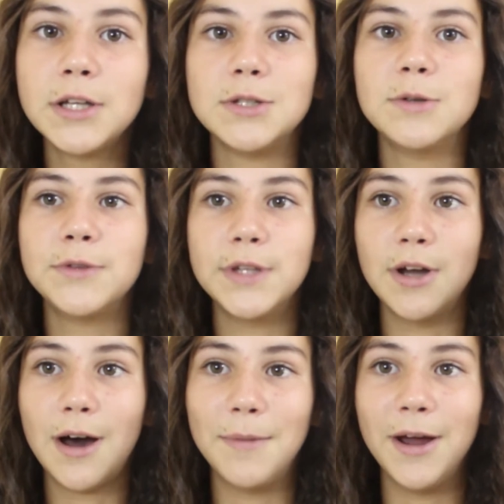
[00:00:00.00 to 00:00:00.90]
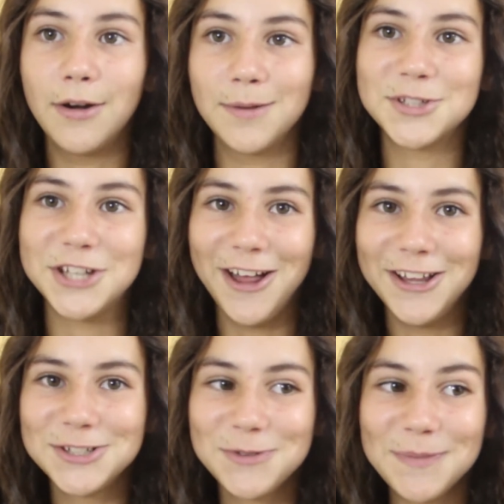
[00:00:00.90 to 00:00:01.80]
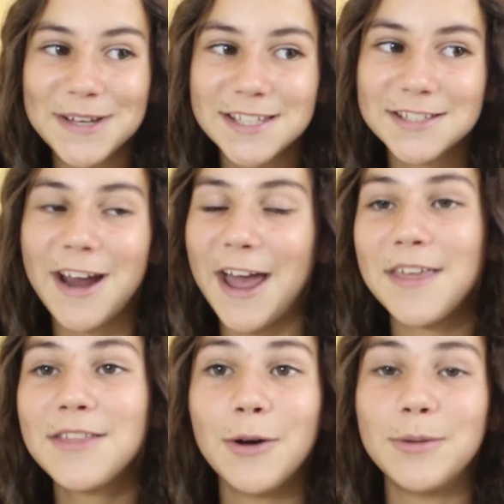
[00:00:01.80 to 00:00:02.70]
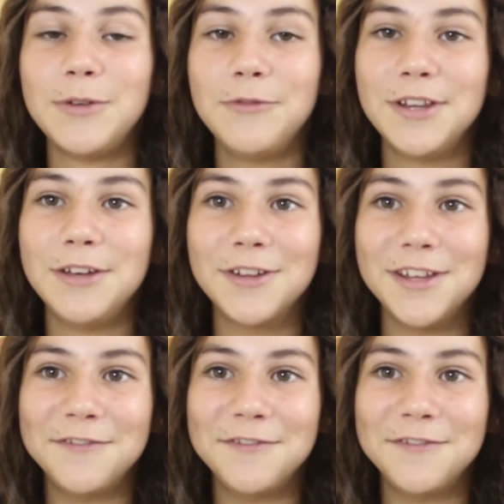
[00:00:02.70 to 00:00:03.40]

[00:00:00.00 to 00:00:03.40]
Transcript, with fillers: to do the Not My Arms challenge with my sister. I think that would be really, really